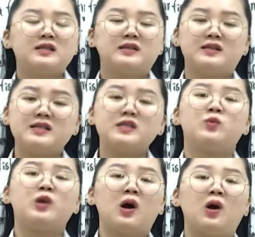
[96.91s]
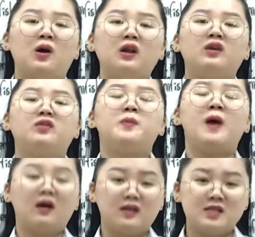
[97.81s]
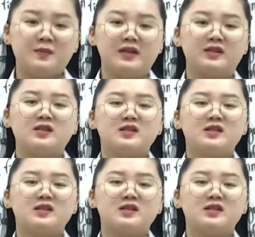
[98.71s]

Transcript: So this is we call reported speech.